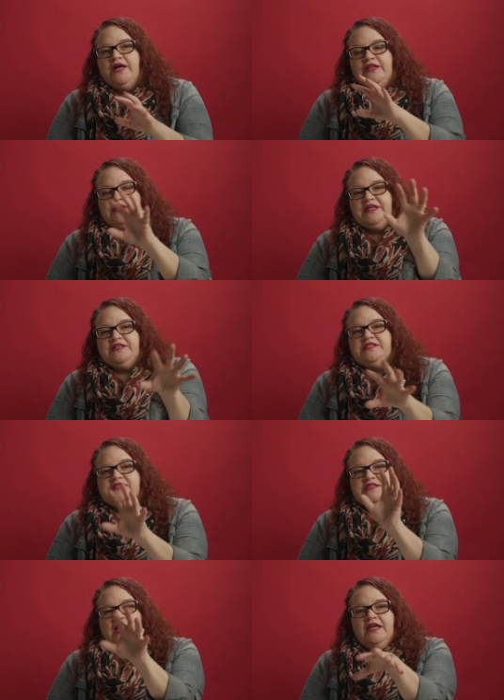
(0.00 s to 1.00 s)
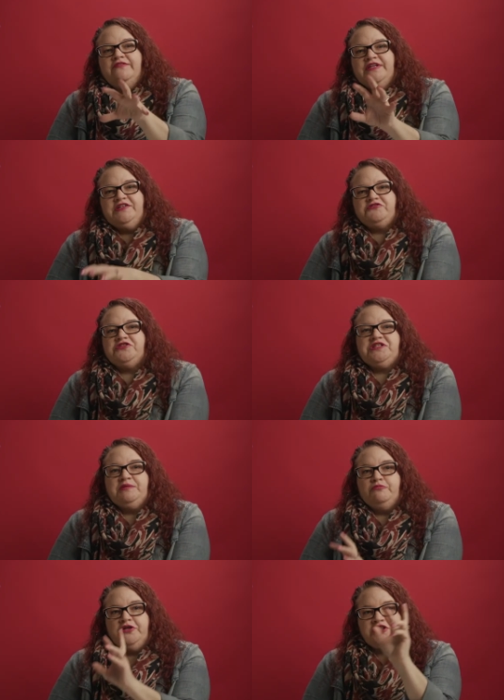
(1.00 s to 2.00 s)
like this is kind of an interesting
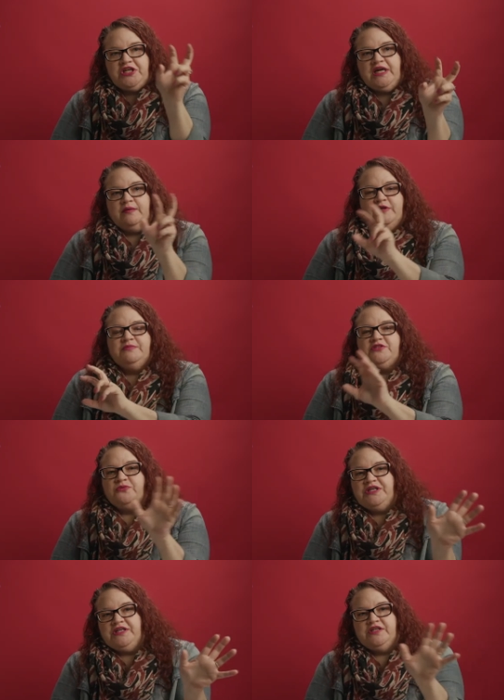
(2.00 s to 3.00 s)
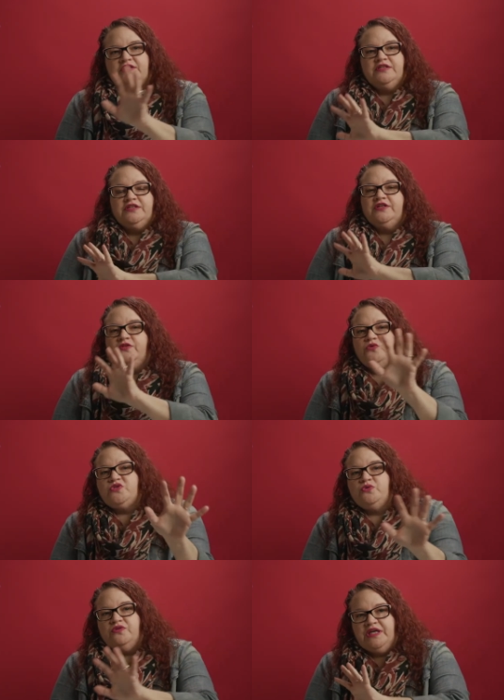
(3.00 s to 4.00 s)
bridge camera between those
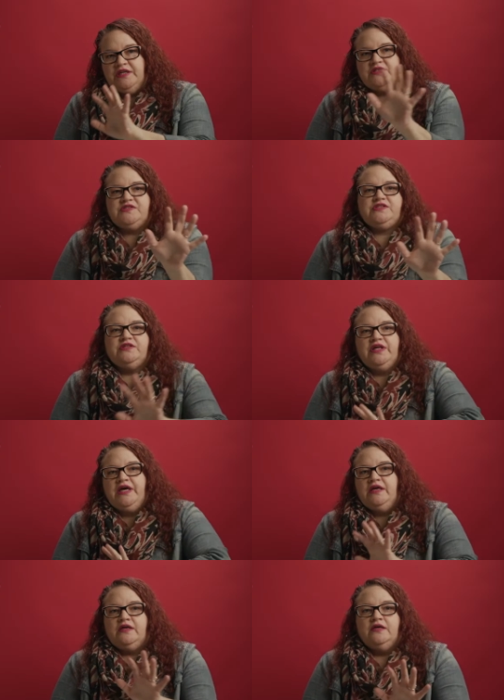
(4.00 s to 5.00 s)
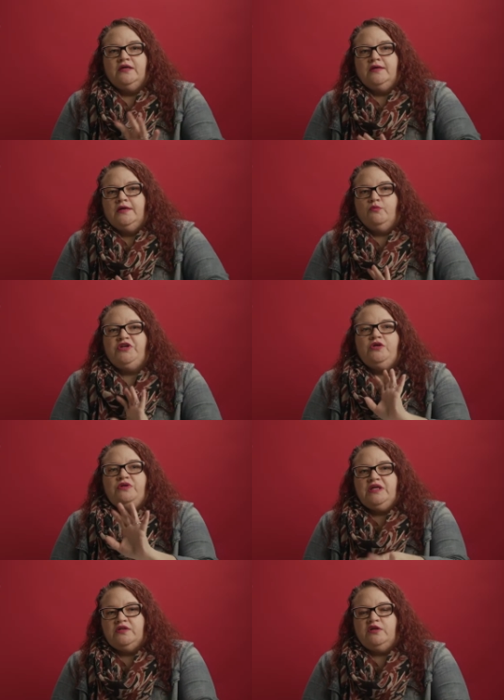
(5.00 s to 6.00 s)
two things to like when you
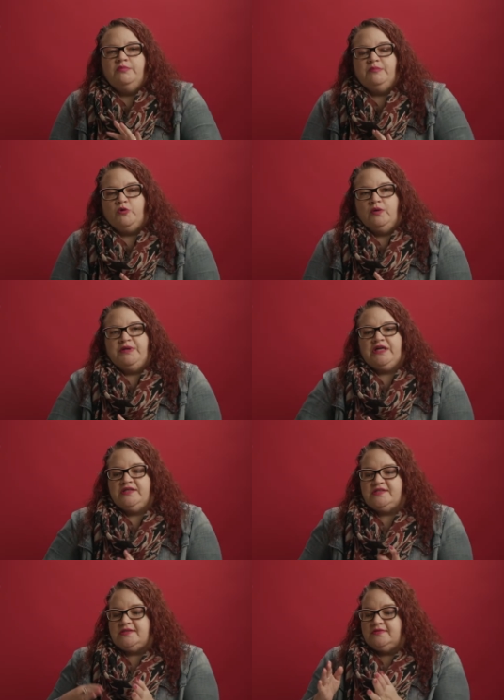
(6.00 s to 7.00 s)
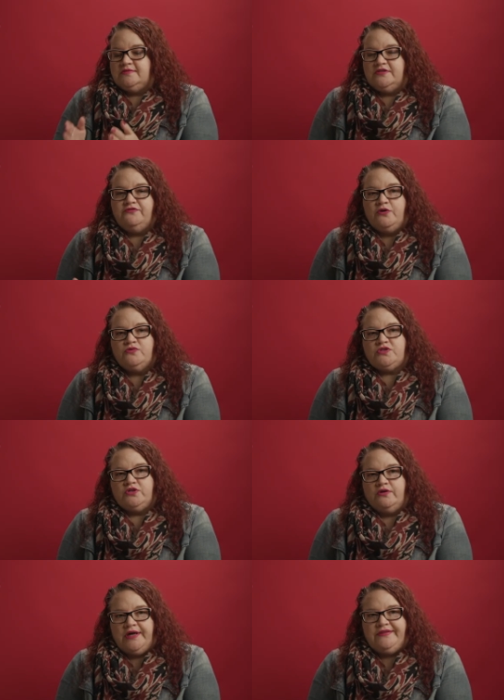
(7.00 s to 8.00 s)
need a little bit more, because the phones are
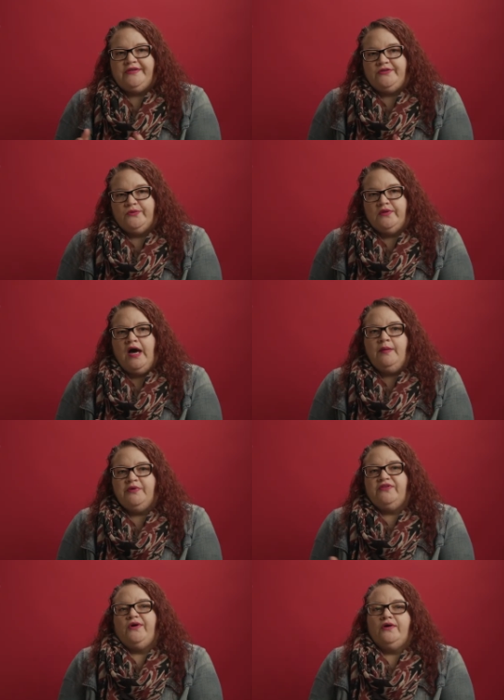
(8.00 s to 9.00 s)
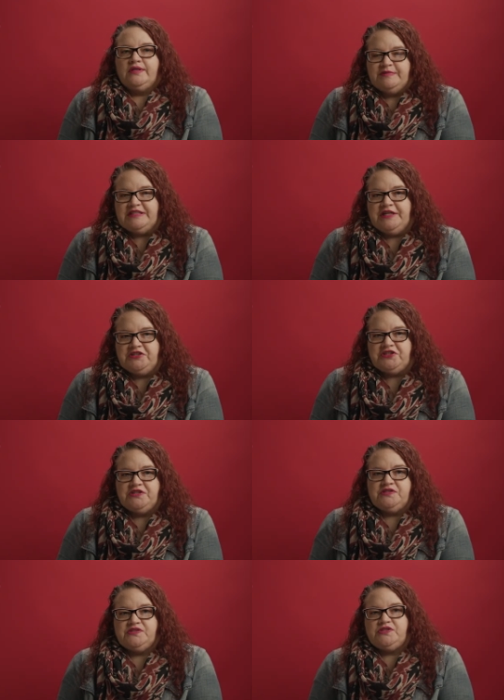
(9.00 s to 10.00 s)
great, they do a lot, but there are
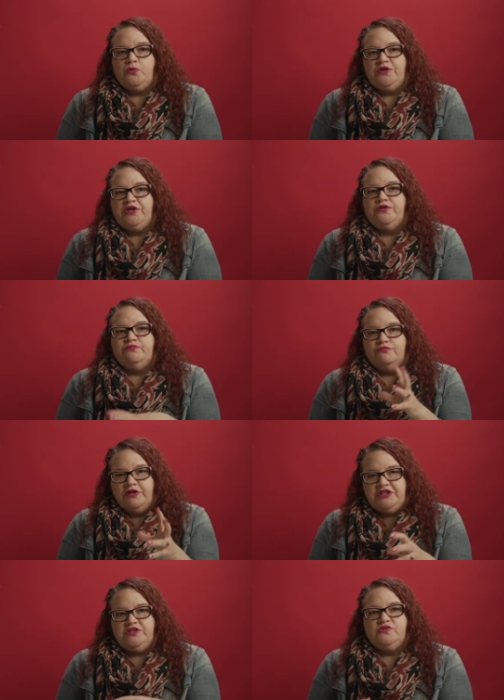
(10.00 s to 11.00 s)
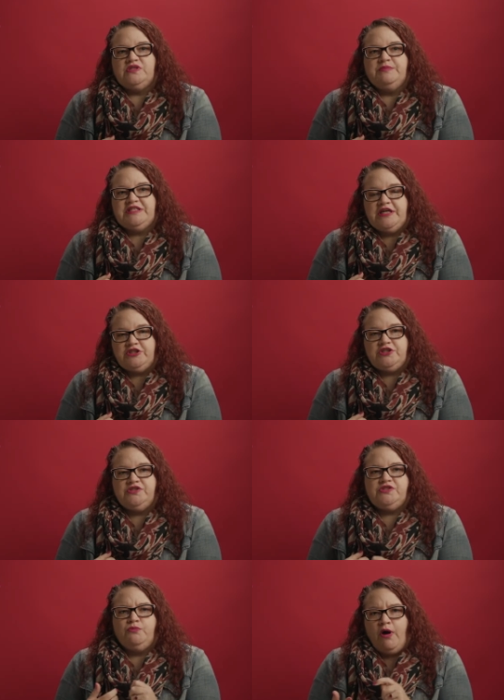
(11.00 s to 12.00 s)
limitations. So when you're reaching those
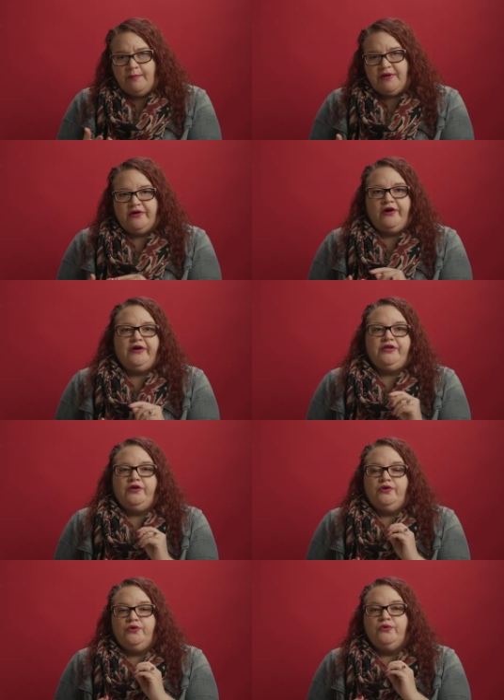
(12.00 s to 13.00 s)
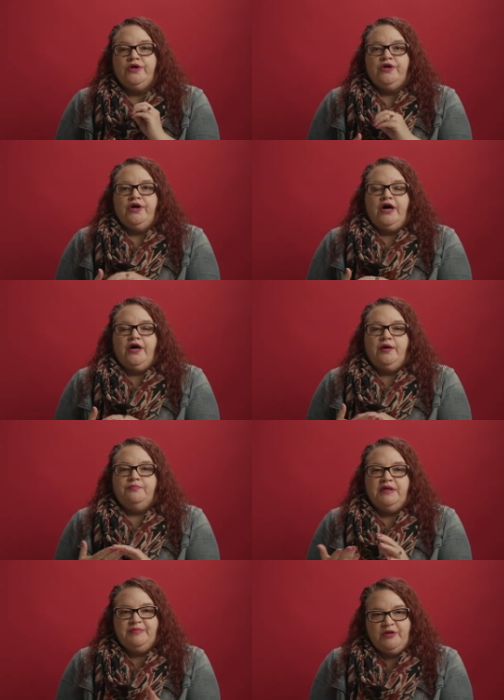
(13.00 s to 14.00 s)
limitations, you want better audio.
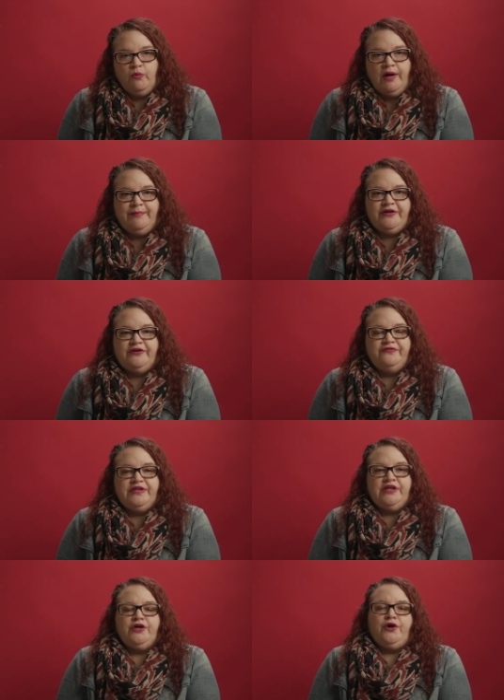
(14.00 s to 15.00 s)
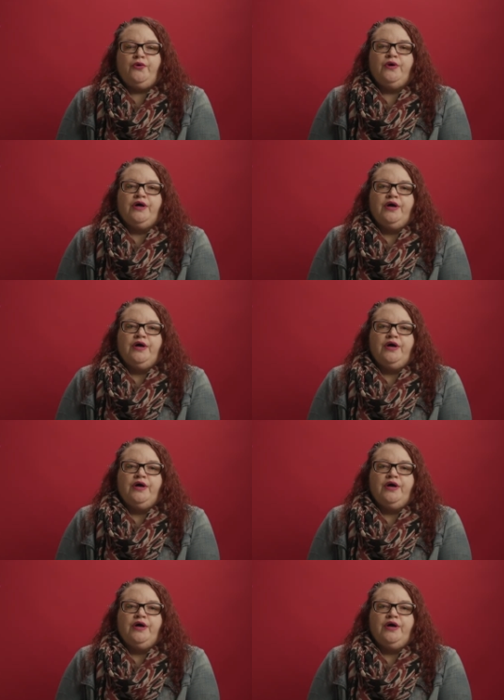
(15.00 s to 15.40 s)
maybe you want better video,